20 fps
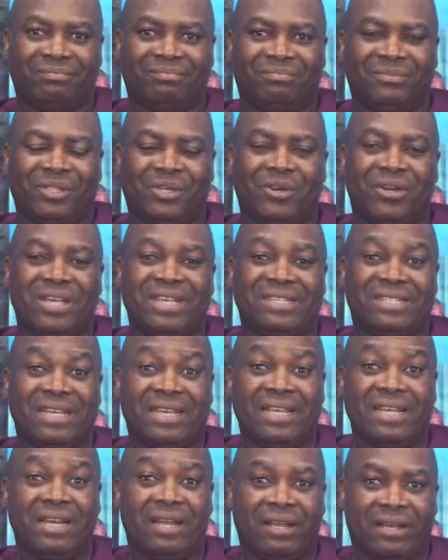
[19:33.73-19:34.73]
because He's a
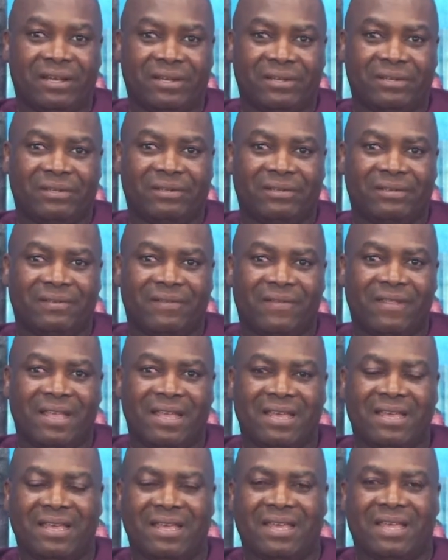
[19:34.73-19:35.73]
healer.
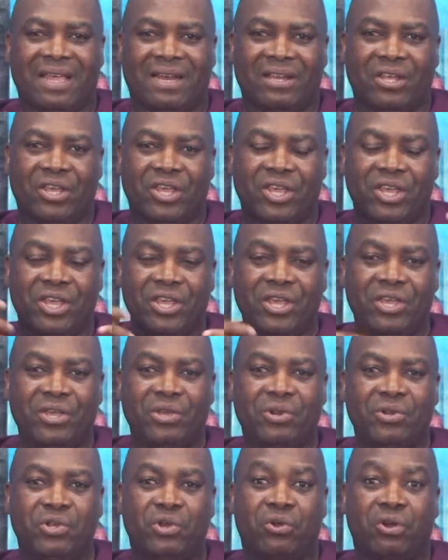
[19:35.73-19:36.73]
It can heal
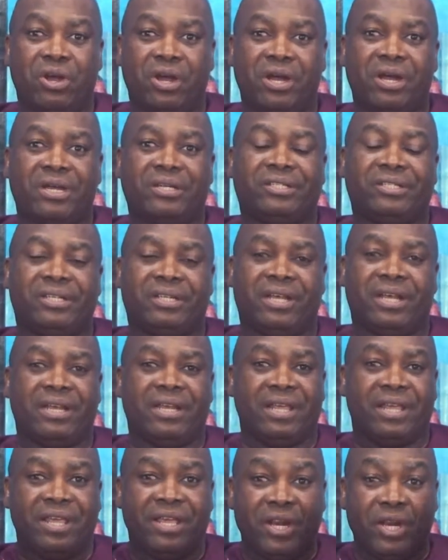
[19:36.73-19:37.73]
your heart, it can
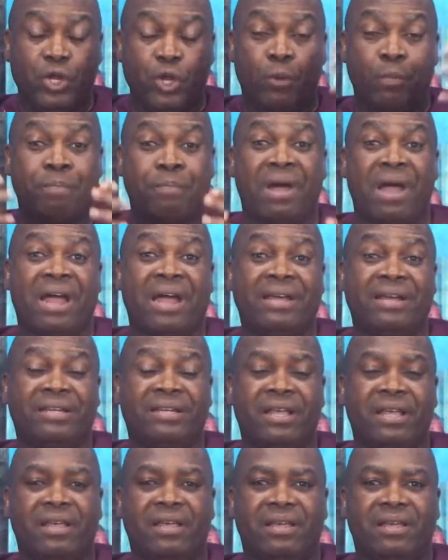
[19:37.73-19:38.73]
heal your mind,
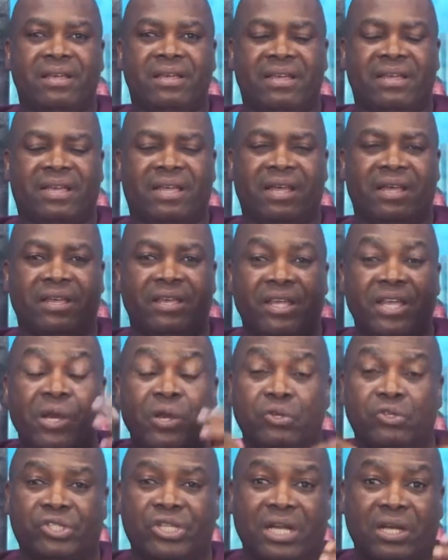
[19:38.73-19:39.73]
it can heal you
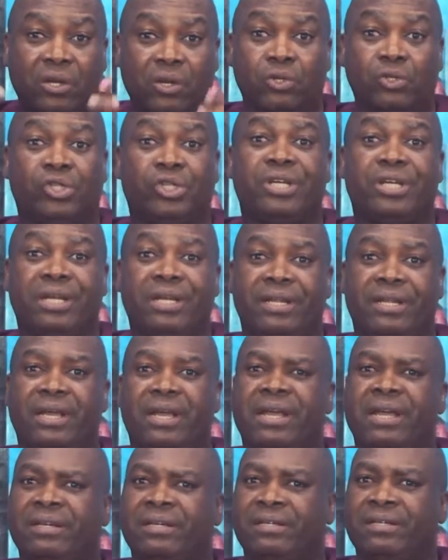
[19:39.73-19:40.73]
psychologically,
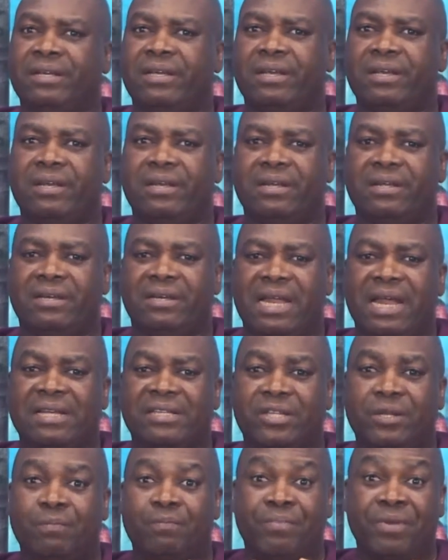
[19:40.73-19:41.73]
and that's
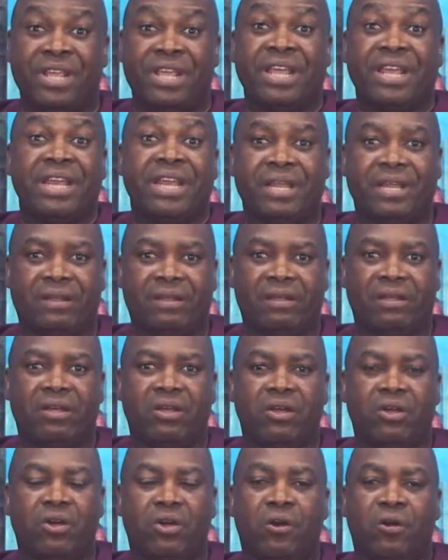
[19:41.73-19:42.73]
the beginning
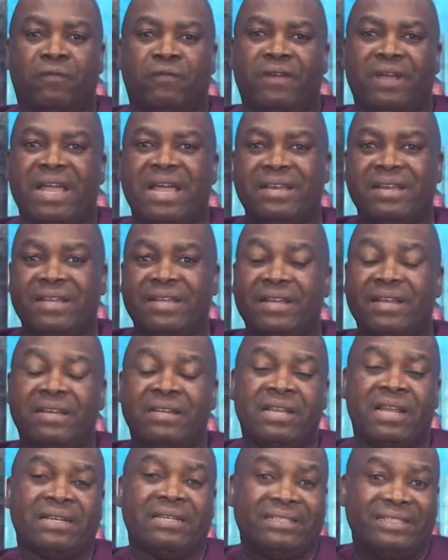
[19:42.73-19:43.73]
of anything
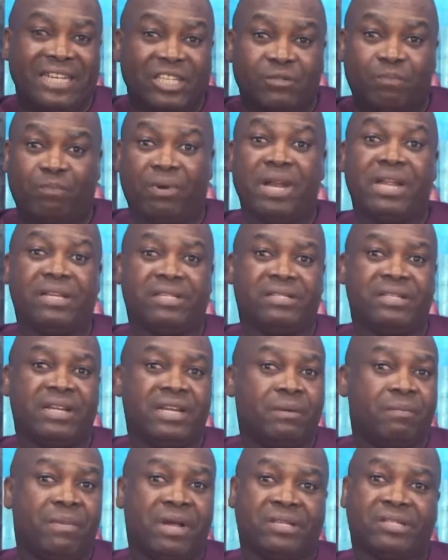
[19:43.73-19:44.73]
that takes place in
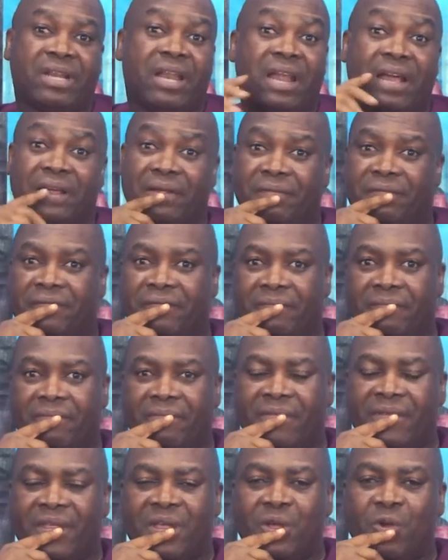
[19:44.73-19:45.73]
any man's life.
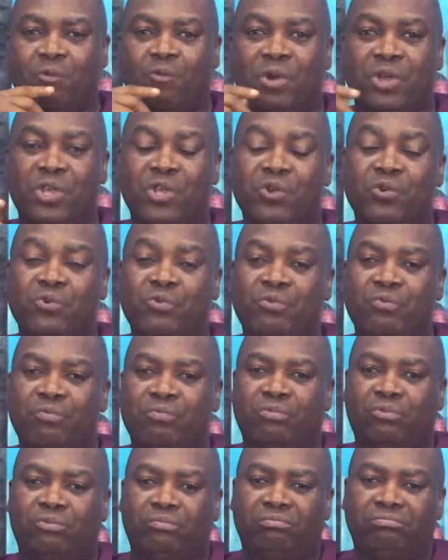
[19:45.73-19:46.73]
When you,
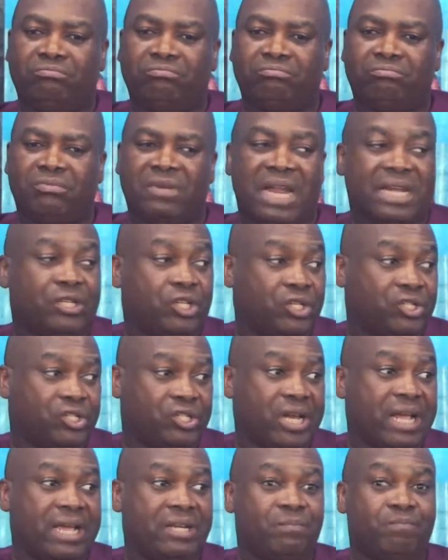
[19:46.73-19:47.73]
like she
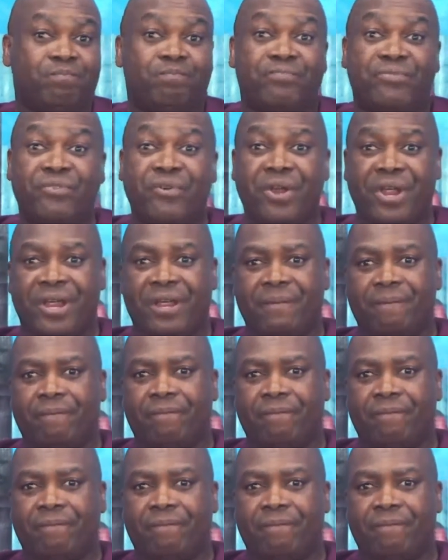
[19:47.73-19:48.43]
said, pray,